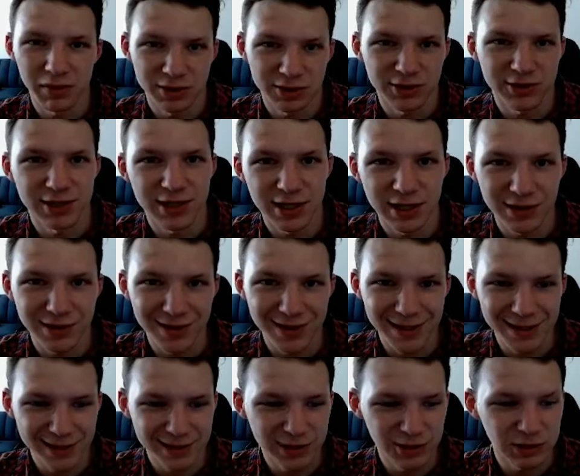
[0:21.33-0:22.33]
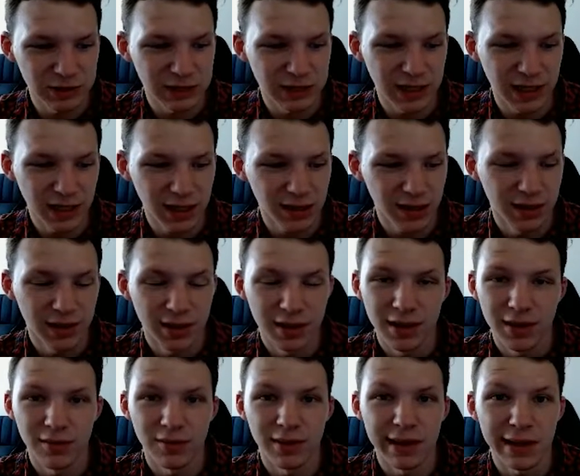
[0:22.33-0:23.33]
of tier lists. So today,
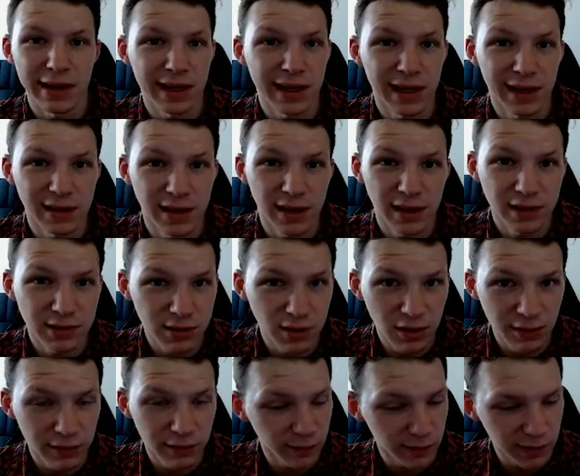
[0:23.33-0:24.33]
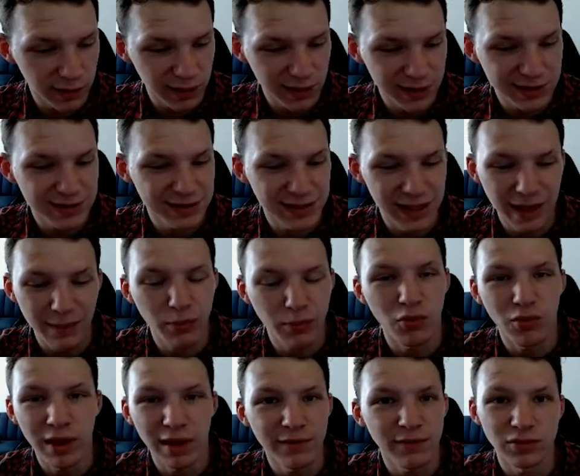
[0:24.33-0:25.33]
we're going to kick things off with a sniper
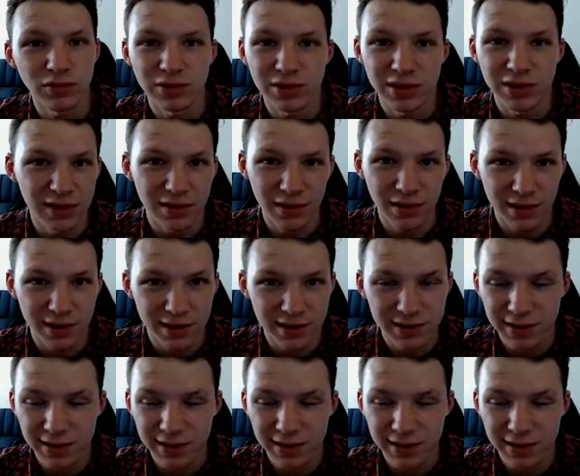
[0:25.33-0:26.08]
rifle tier list.